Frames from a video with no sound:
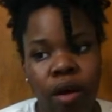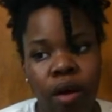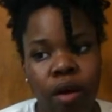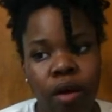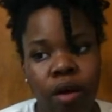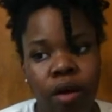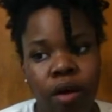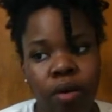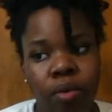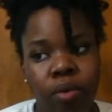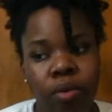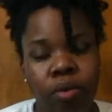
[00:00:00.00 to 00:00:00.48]

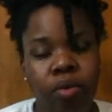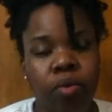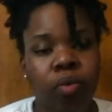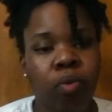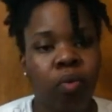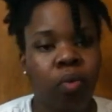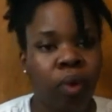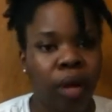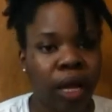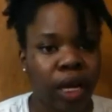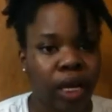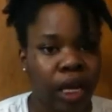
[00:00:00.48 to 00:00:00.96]
on
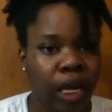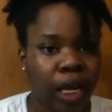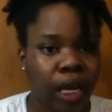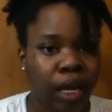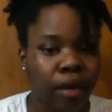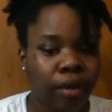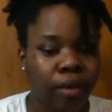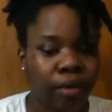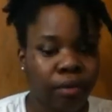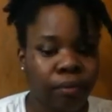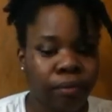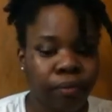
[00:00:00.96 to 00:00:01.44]
wet
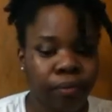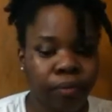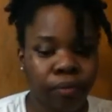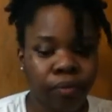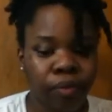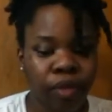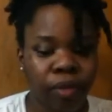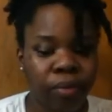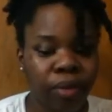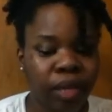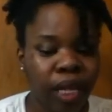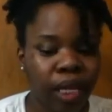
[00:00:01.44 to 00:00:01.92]
hair.
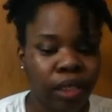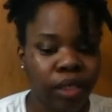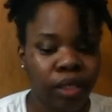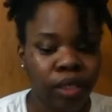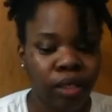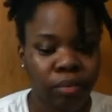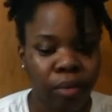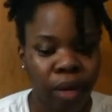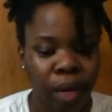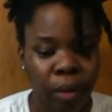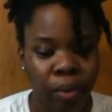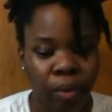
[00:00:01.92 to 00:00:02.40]
But that's
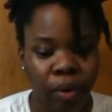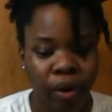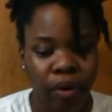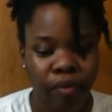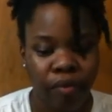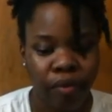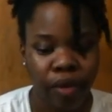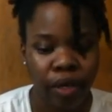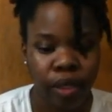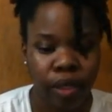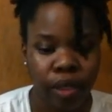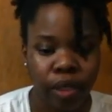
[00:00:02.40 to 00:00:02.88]
just my
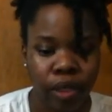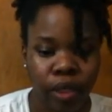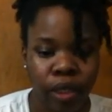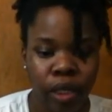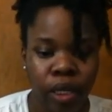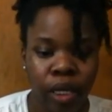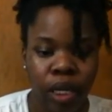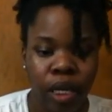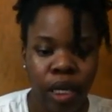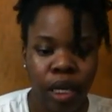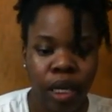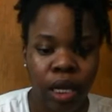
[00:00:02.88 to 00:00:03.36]
preference.
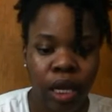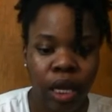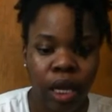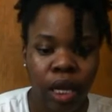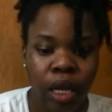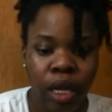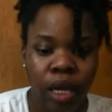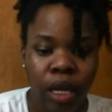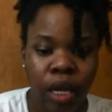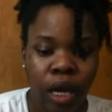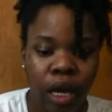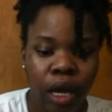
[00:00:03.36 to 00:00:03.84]

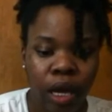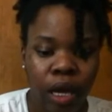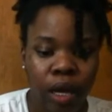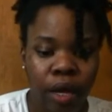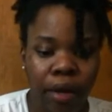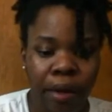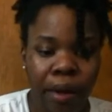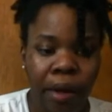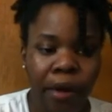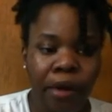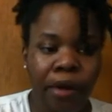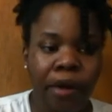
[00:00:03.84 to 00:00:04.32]

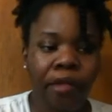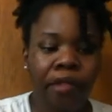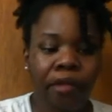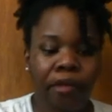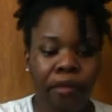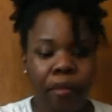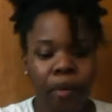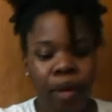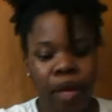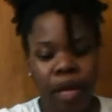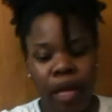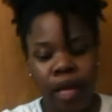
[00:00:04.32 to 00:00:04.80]

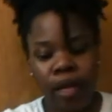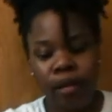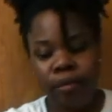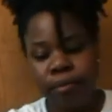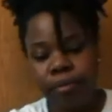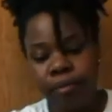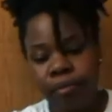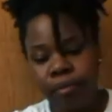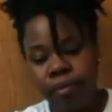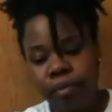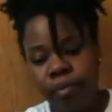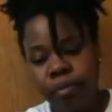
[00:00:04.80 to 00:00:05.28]
Another way
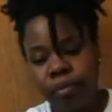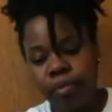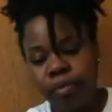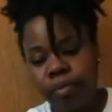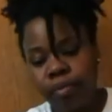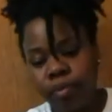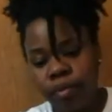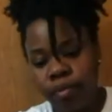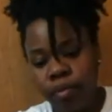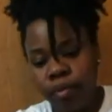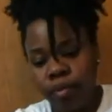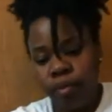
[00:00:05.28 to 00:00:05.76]

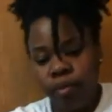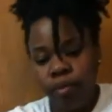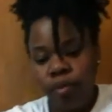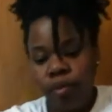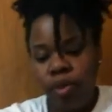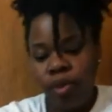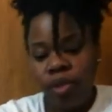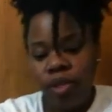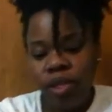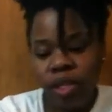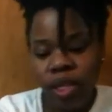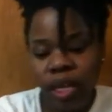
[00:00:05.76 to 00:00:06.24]

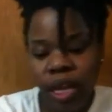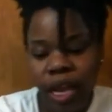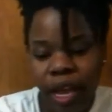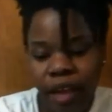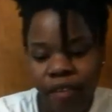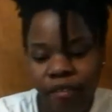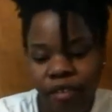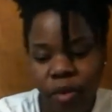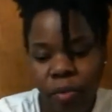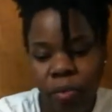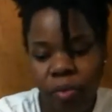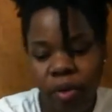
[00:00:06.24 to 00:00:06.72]
to
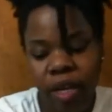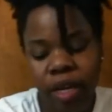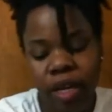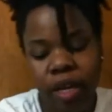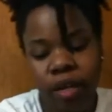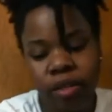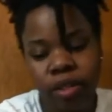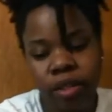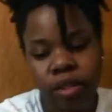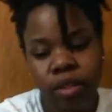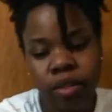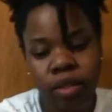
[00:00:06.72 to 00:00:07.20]
have your braid
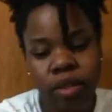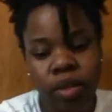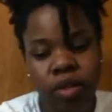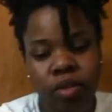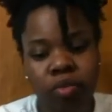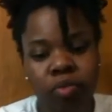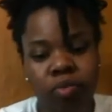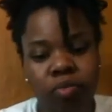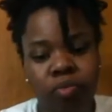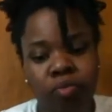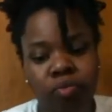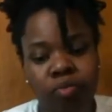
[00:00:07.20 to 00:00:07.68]
outs look
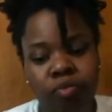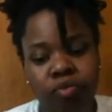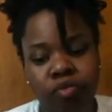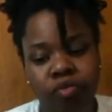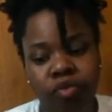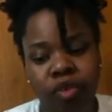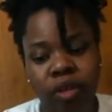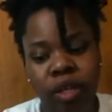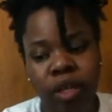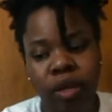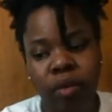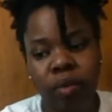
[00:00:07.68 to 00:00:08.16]

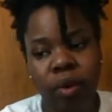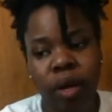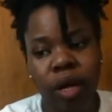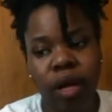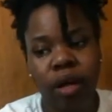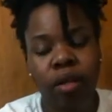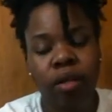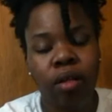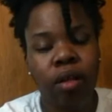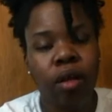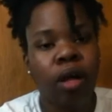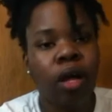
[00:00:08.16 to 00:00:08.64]
really
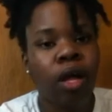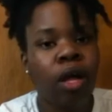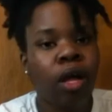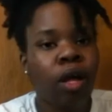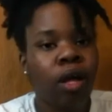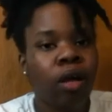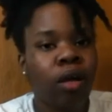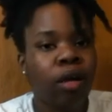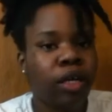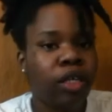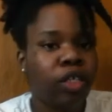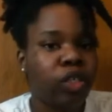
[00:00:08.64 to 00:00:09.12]
well
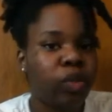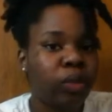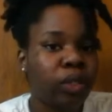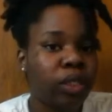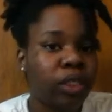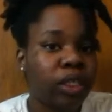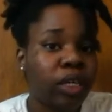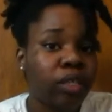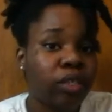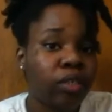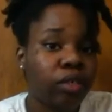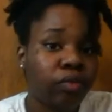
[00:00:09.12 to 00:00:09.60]
and
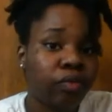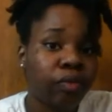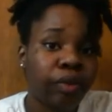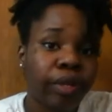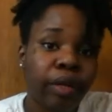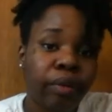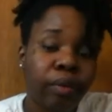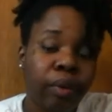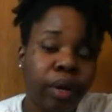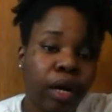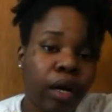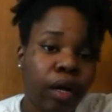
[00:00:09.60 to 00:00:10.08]
twist outs look
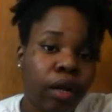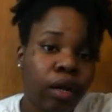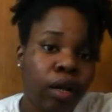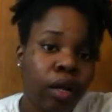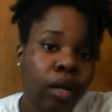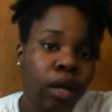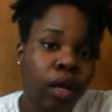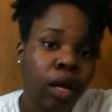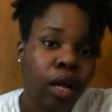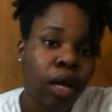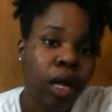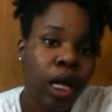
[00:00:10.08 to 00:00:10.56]
really well
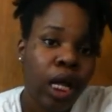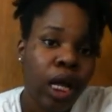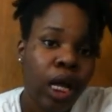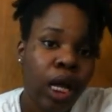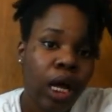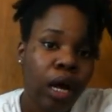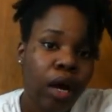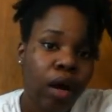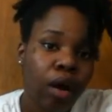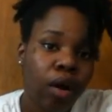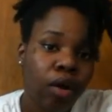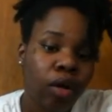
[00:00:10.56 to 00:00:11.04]

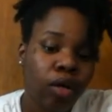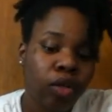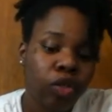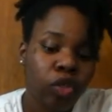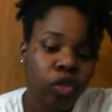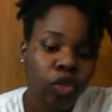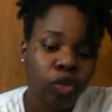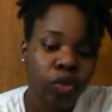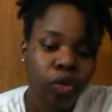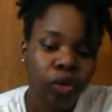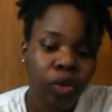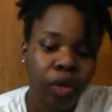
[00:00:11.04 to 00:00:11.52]
on
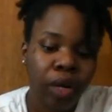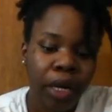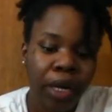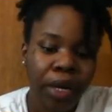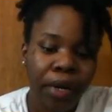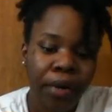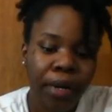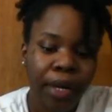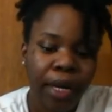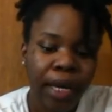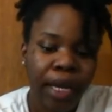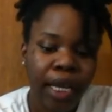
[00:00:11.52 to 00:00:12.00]
shorter
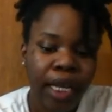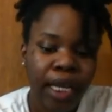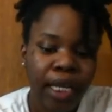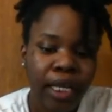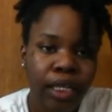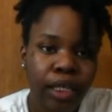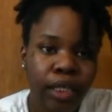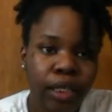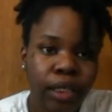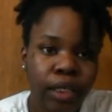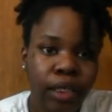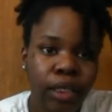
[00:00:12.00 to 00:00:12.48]
hair
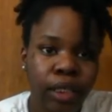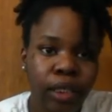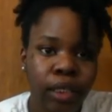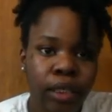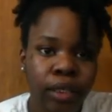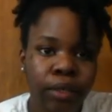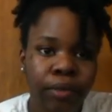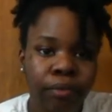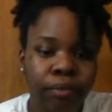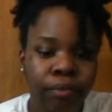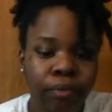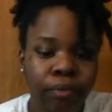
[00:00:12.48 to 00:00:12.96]
is